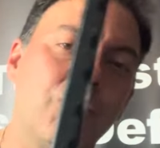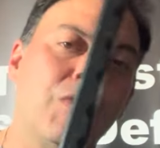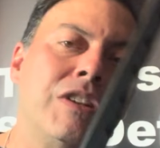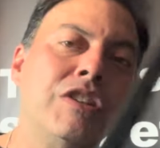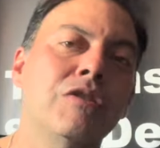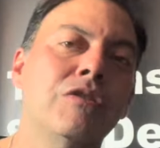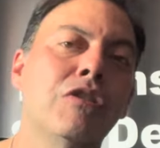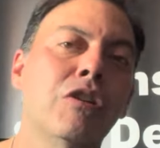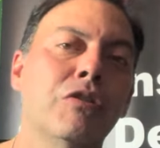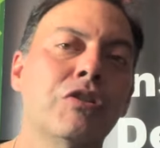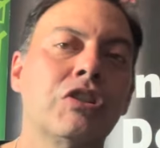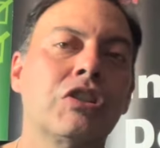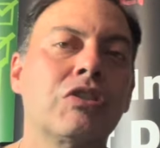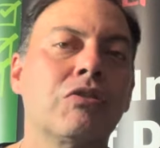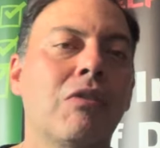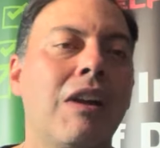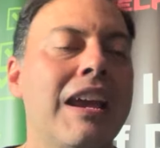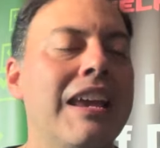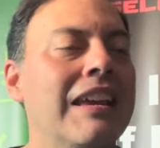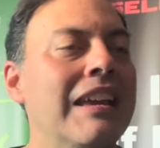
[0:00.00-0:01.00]
When you go to
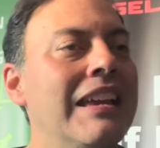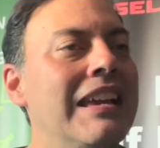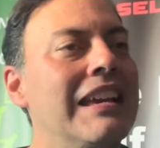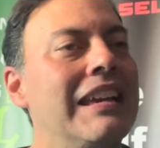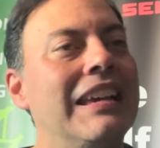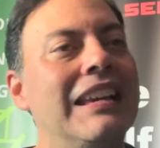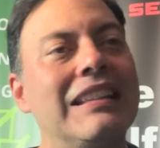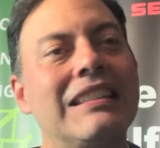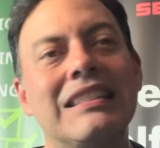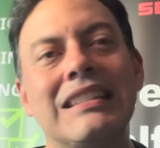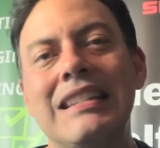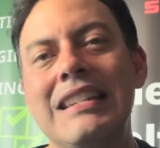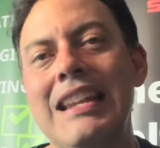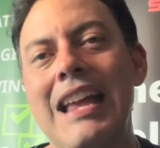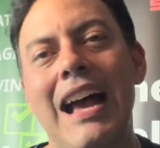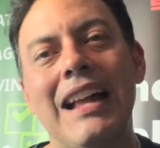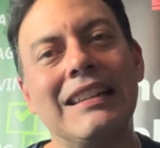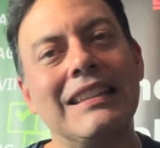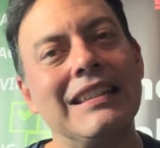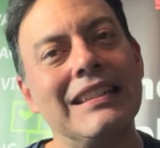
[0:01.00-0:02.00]
strike, it's
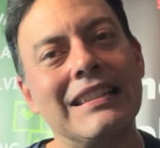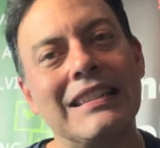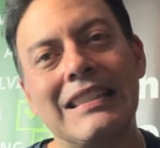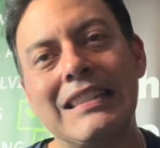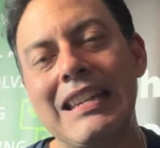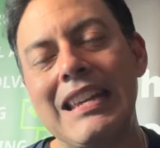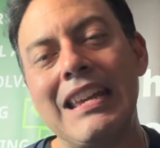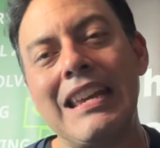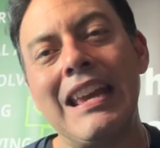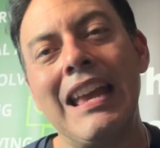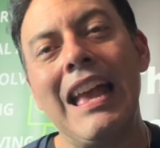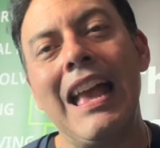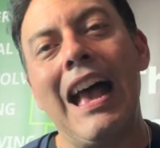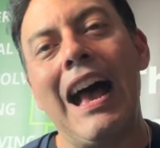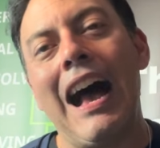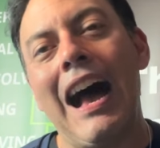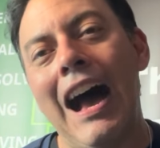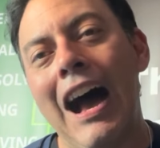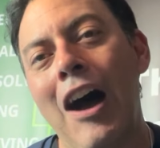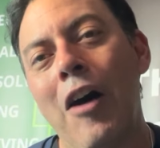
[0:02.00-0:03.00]
not to see
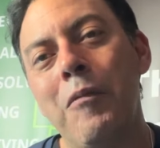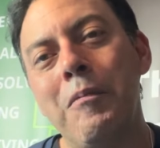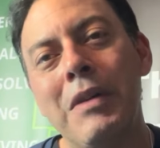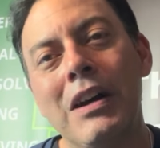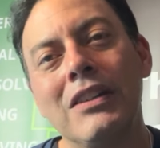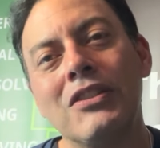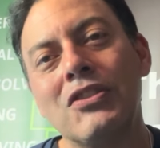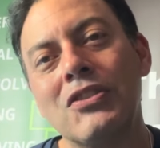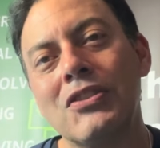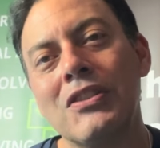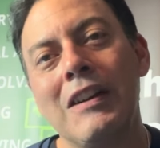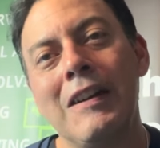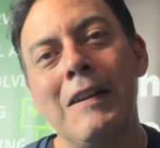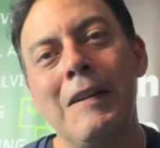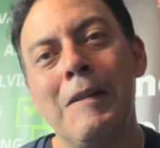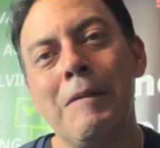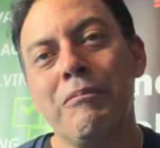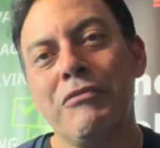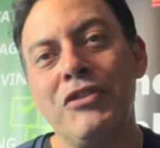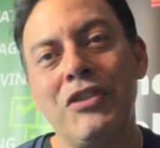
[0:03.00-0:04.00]
how much
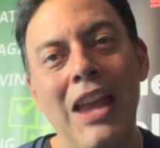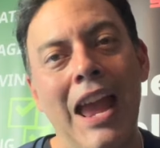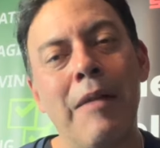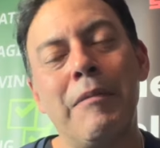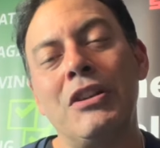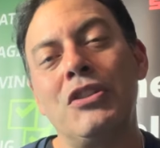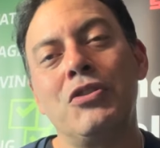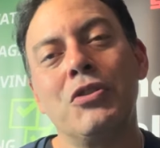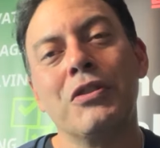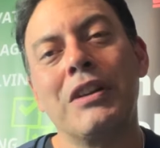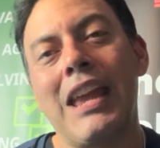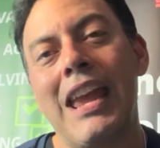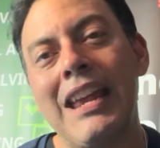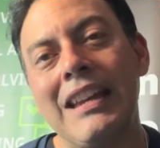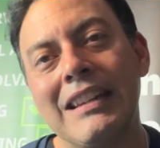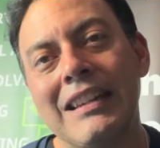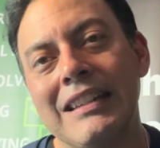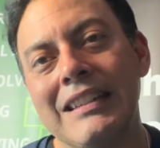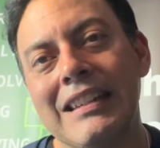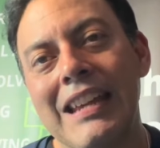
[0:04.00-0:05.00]
damage your
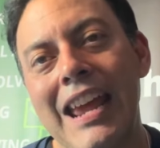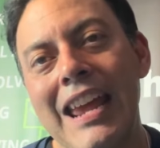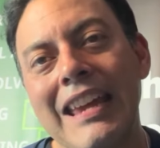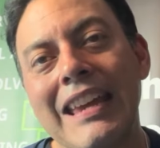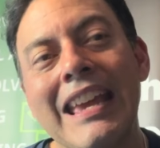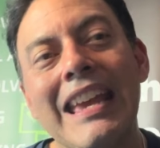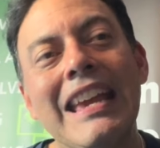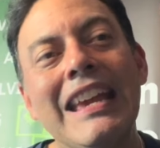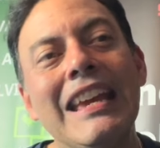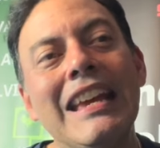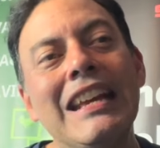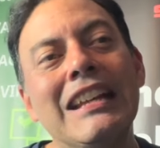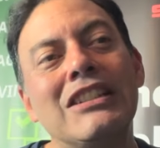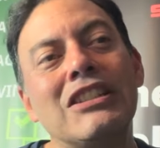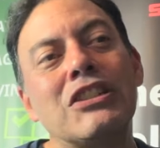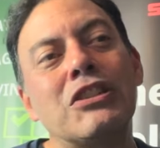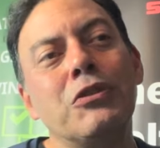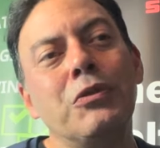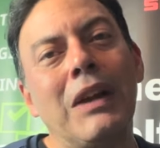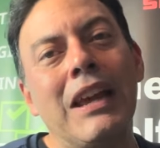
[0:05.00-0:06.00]
cane can take.
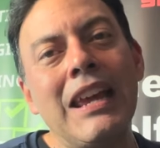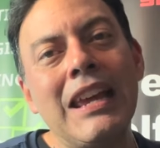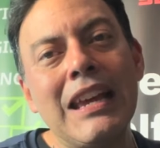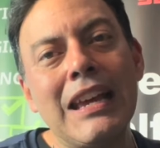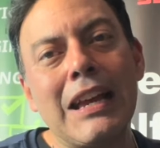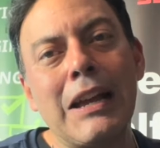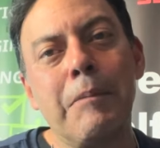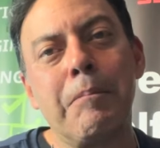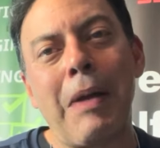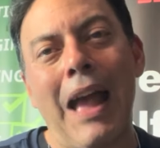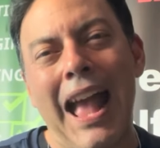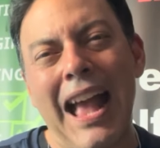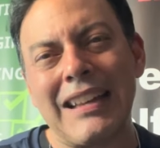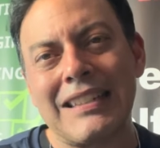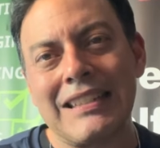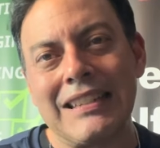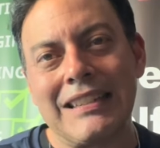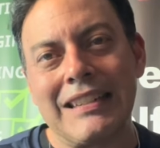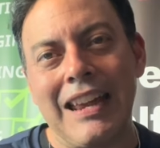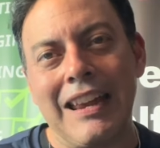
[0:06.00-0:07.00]
It's to
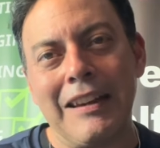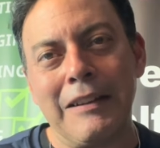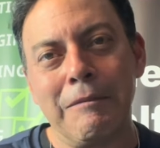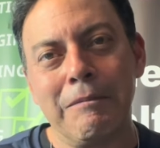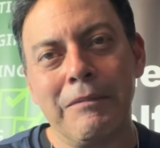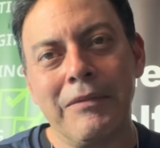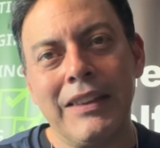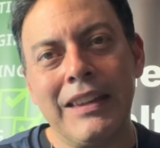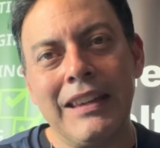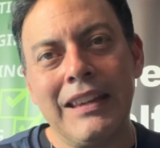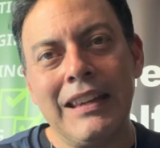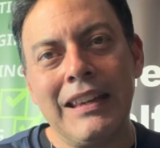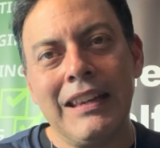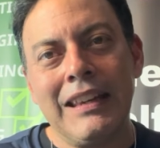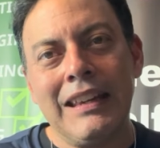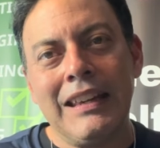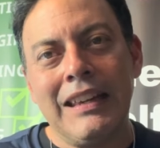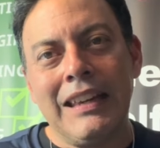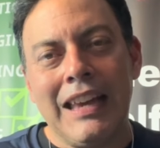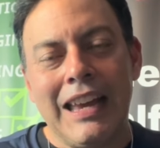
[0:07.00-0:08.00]
incapacitate.
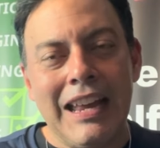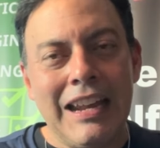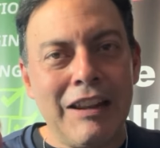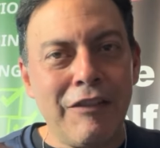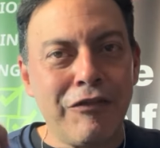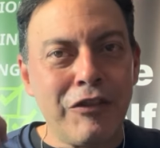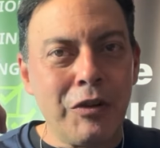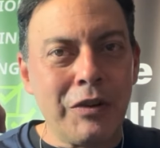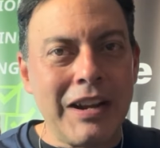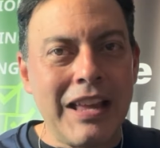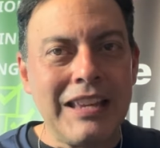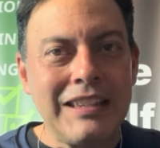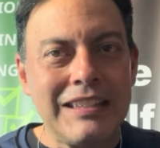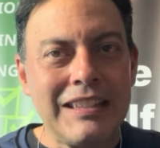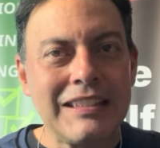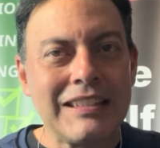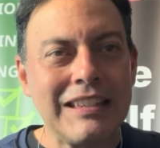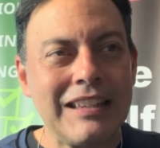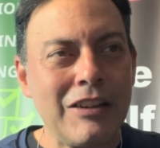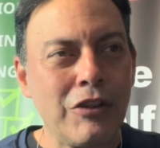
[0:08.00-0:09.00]
And if you're an
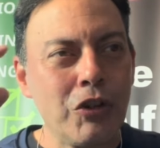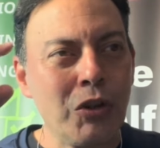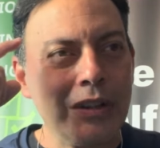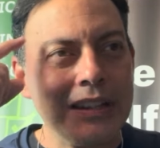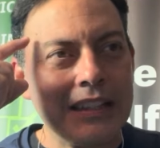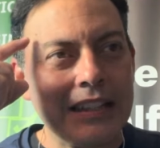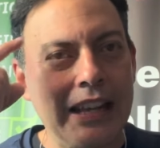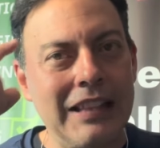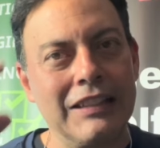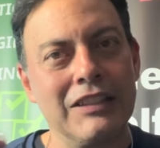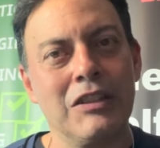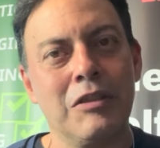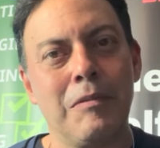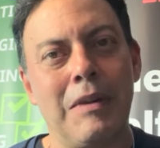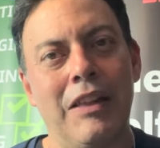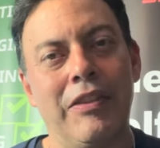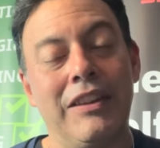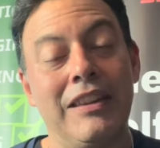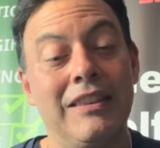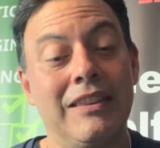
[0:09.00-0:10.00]
atheist, you're intelligent about these